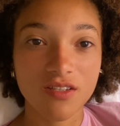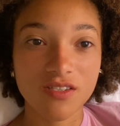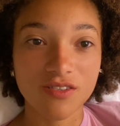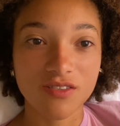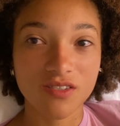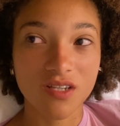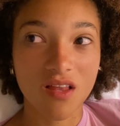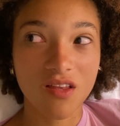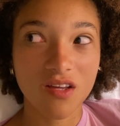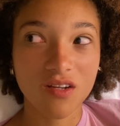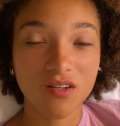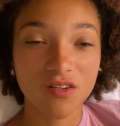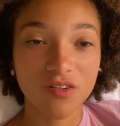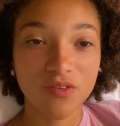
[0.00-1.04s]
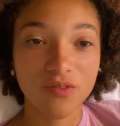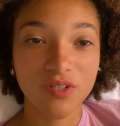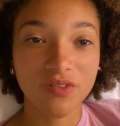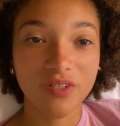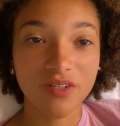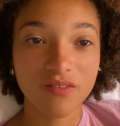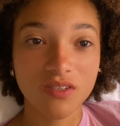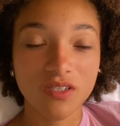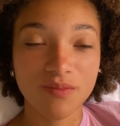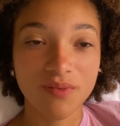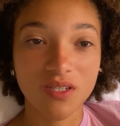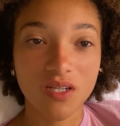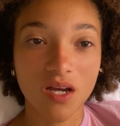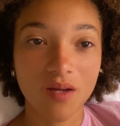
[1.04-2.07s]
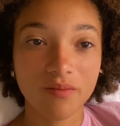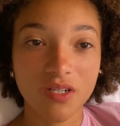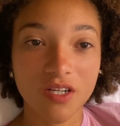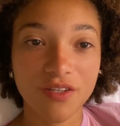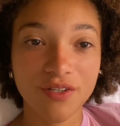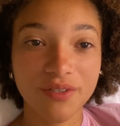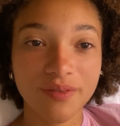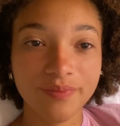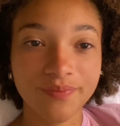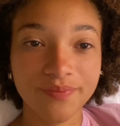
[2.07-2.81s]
So it's not like we would even spend time together.